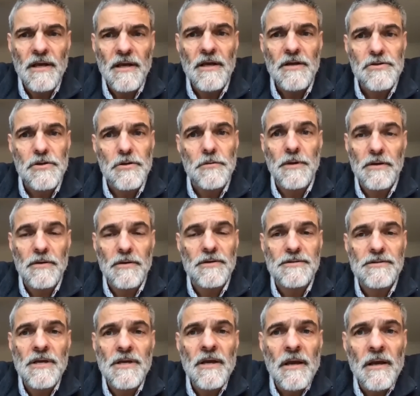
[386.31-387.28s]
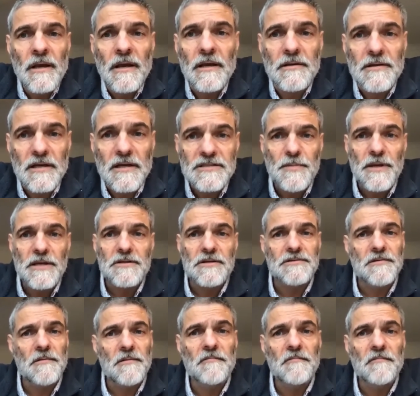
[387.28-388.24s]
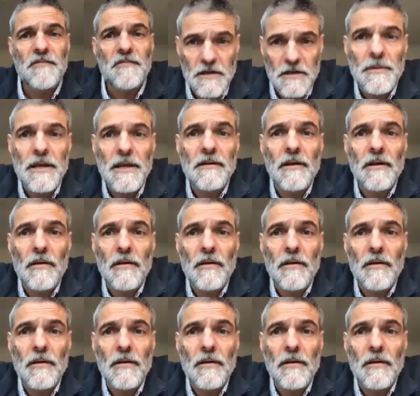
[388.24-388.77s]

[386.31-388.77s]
too, because it does speak to some fundamental